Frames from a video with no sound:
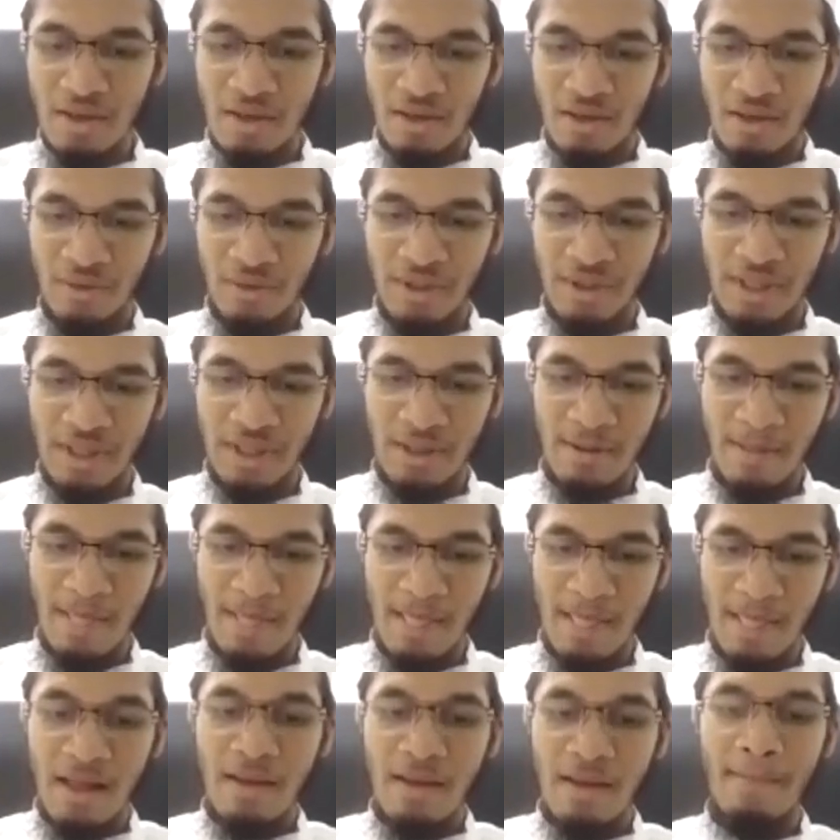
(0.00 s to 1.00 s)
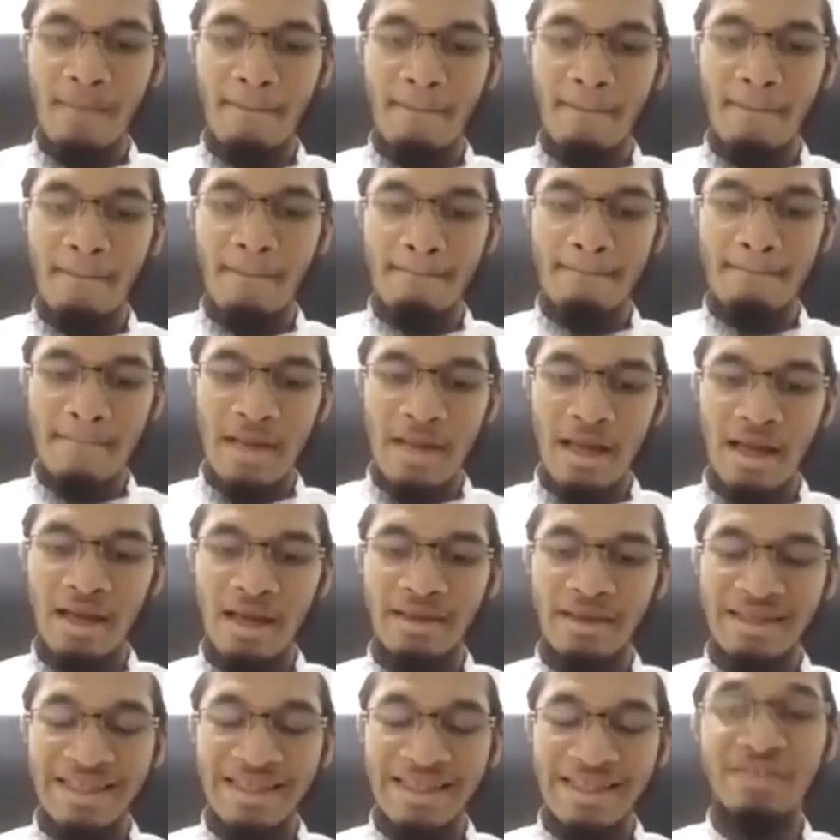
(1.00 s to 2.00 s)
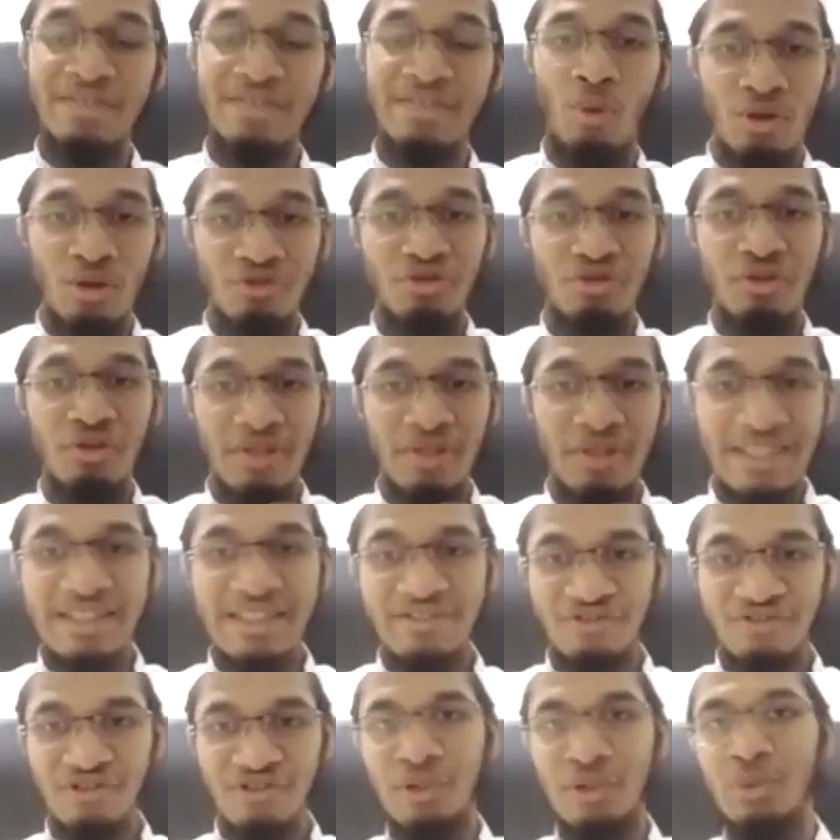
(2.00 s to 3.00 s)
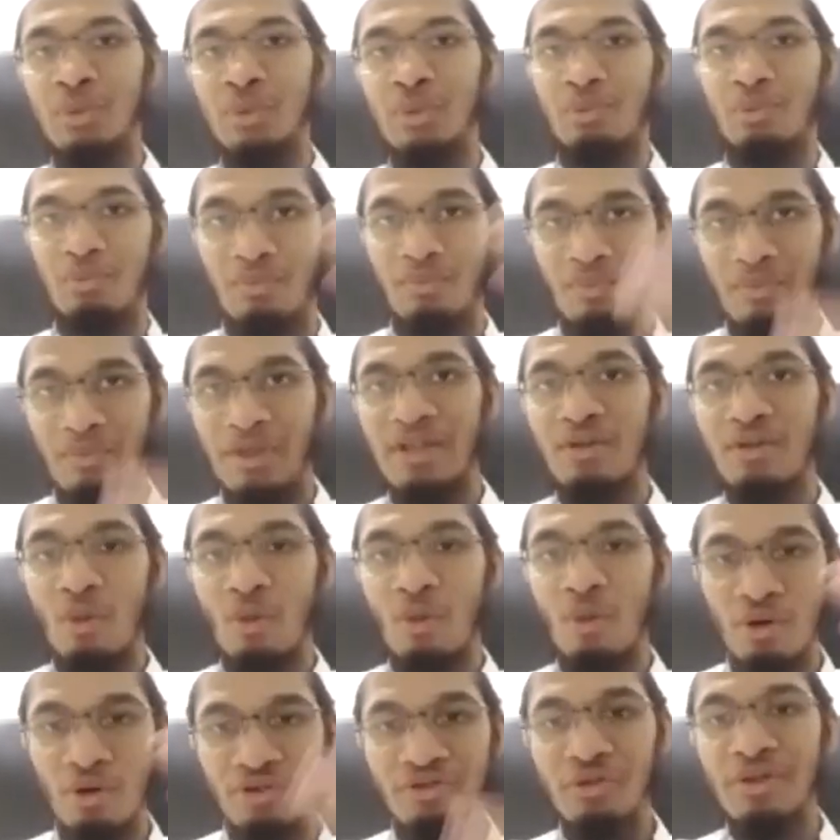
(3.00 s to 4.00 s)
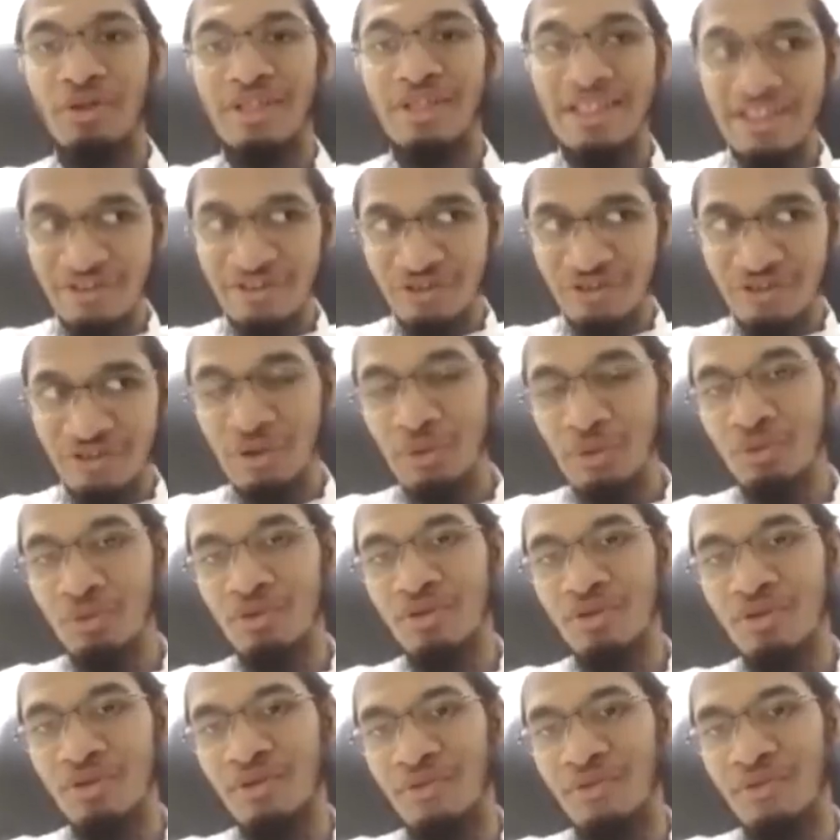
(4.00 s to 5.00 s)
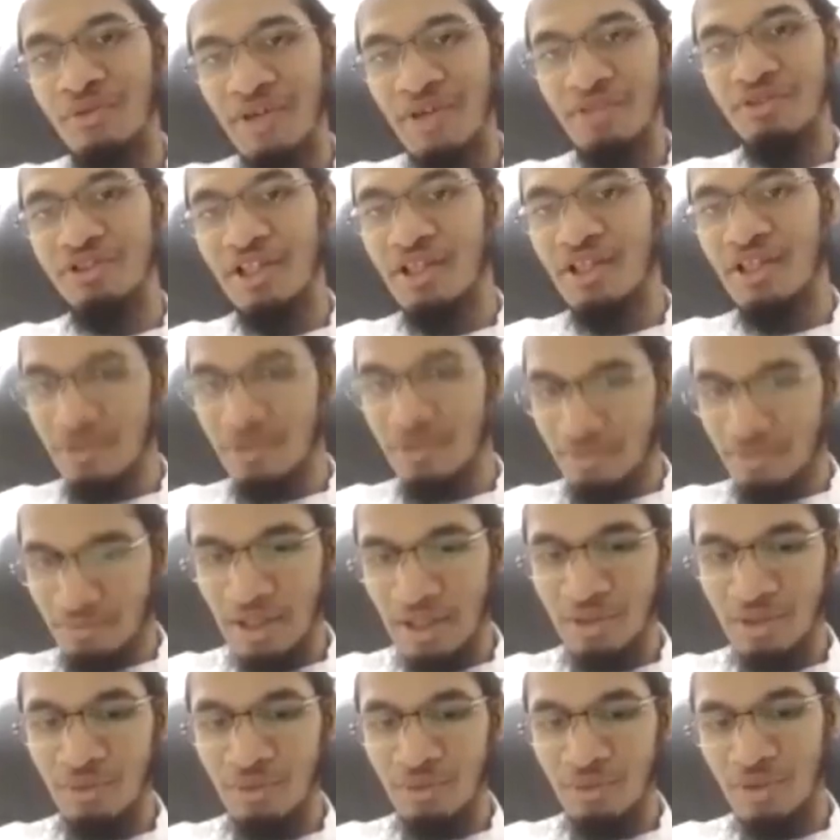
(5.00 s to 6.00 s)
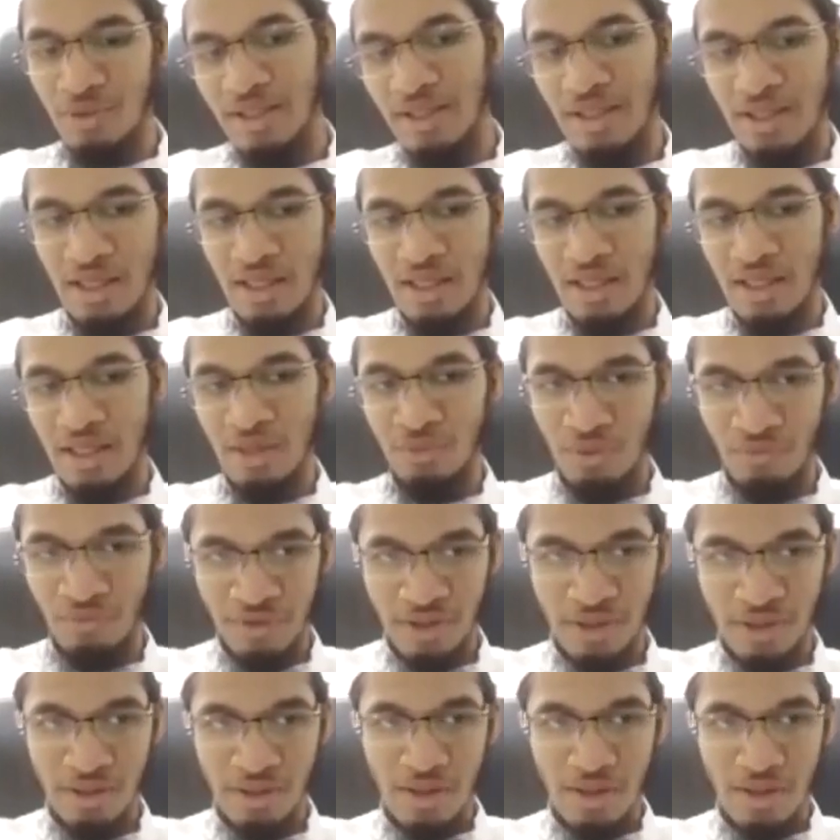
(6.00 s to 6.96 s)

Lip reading: Okay? And it also leads you to the greater shirk, and you can get out of the